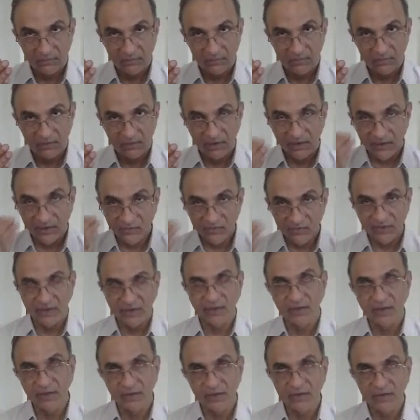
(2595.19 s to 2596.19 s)
and
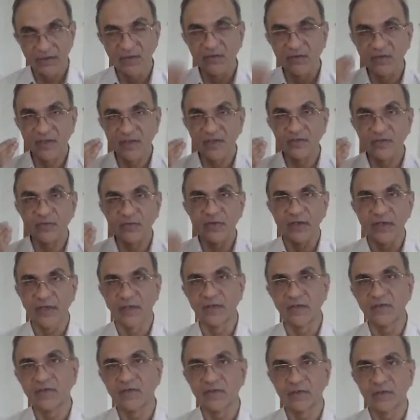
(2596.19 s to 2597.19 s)
say, this is
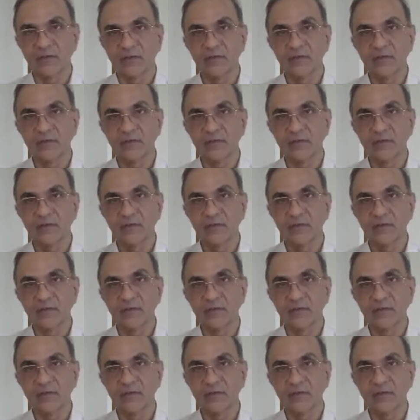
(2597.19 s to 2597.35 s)
Rickets.